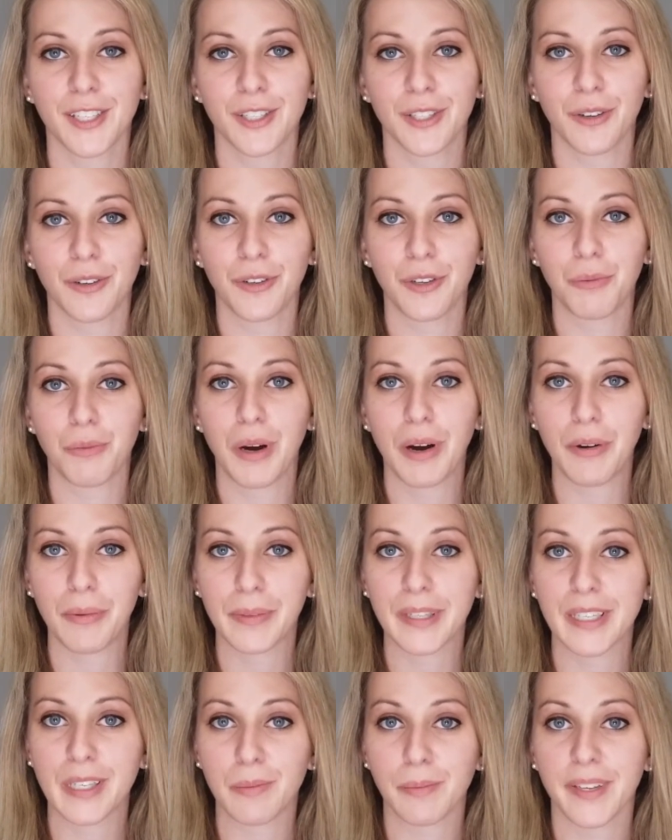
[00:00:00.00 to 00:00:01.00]
So you
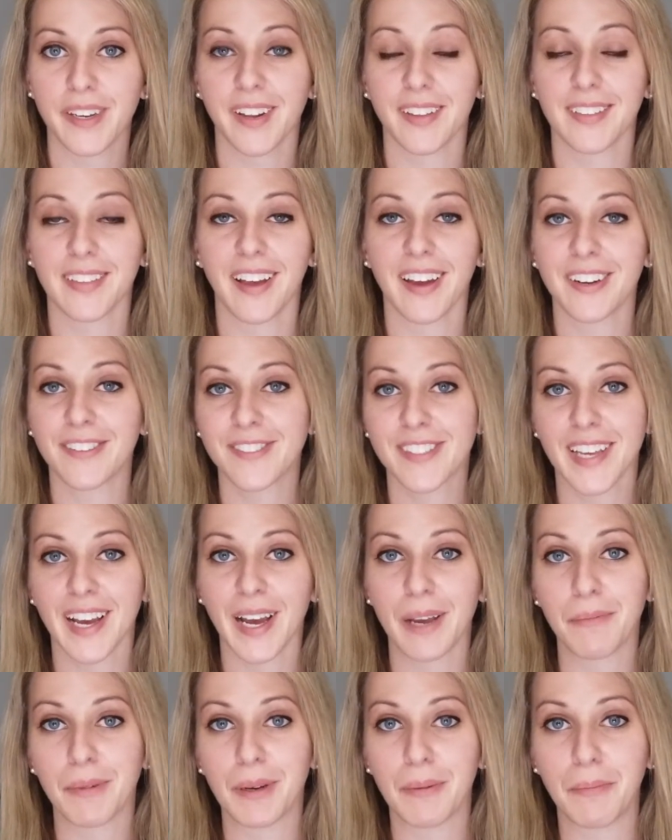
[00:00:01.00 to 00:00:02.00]
probably spent a lot of
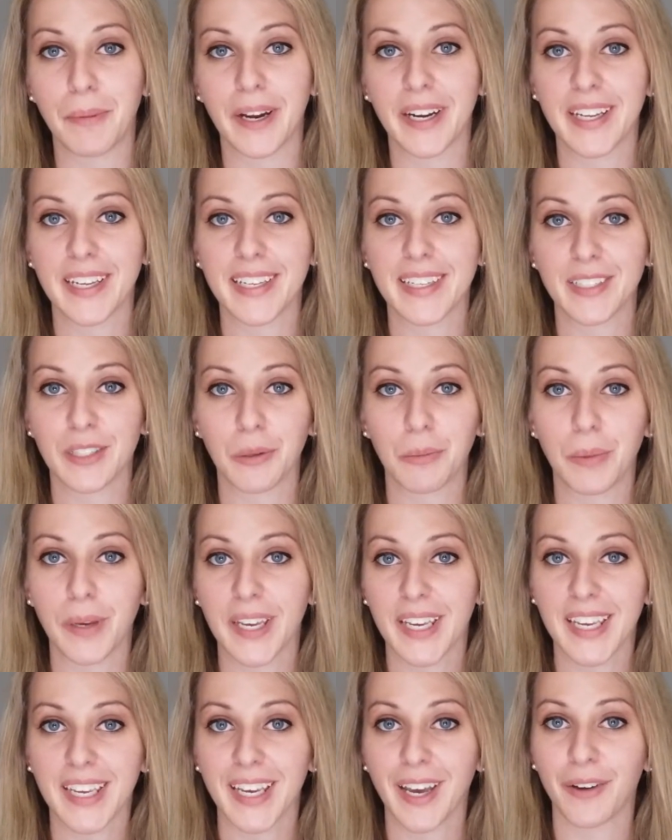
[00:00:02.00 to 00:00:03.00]
time and money into
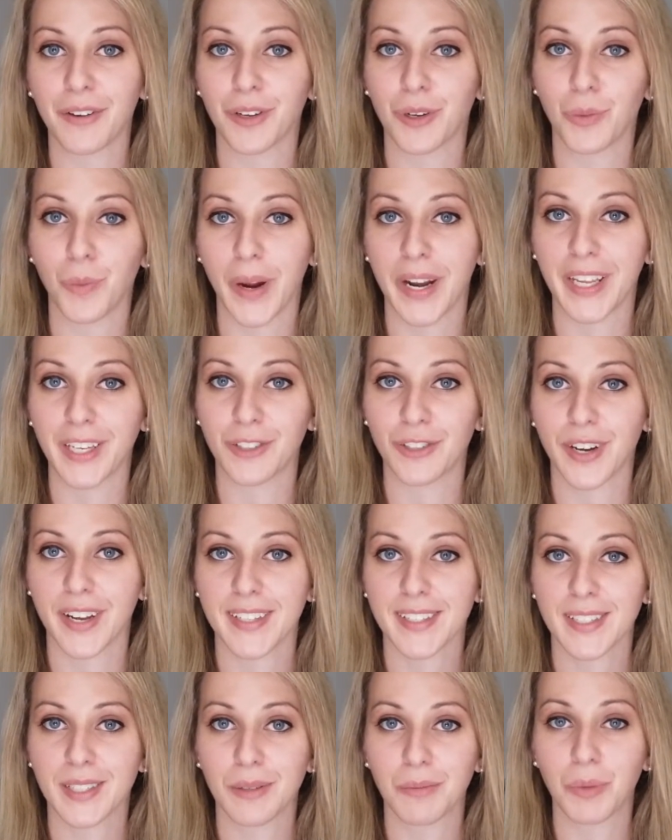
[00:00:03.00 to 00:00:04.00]
picking out your wedding
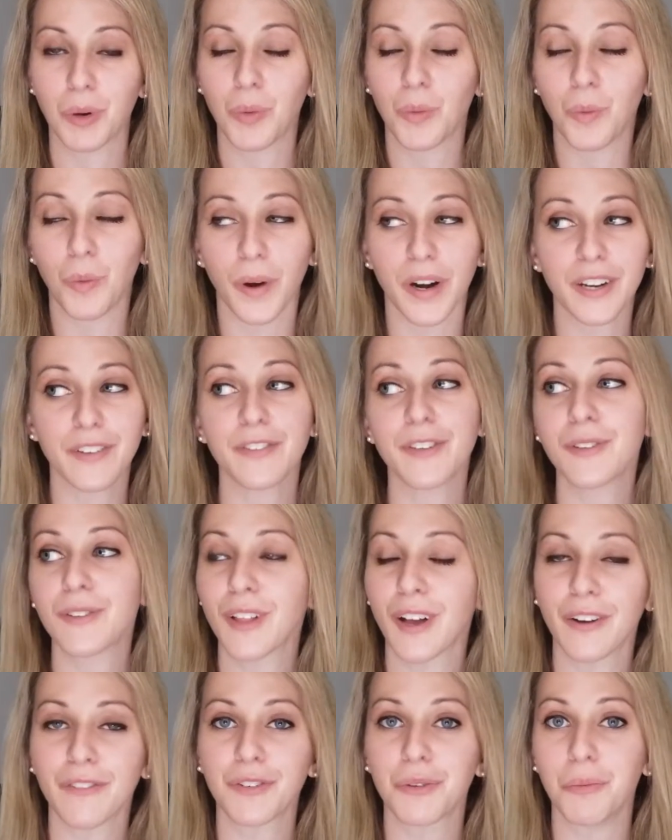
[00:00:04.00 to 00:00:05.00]
dress, but what if you
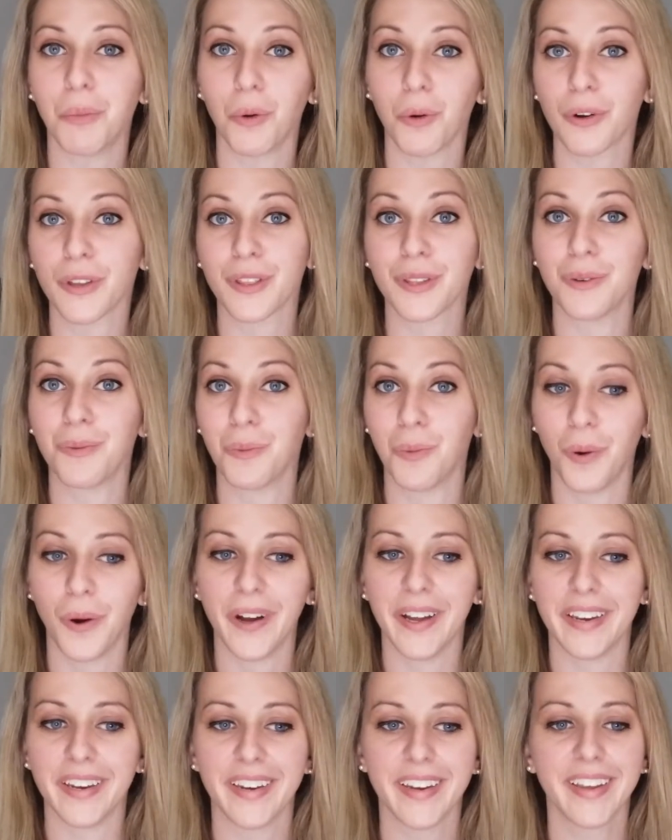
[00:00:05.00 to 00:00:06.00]
loved more than
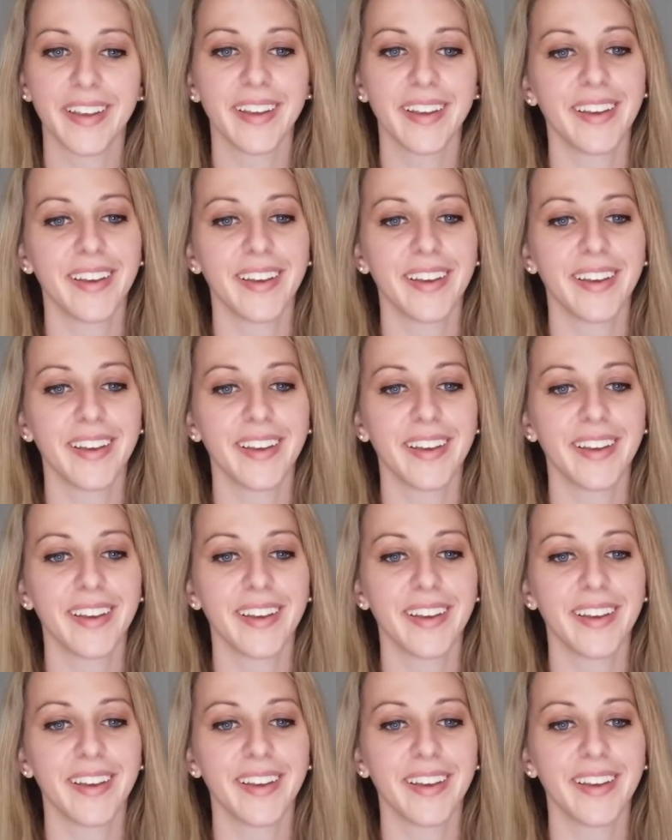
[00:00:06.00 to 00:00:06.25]
one?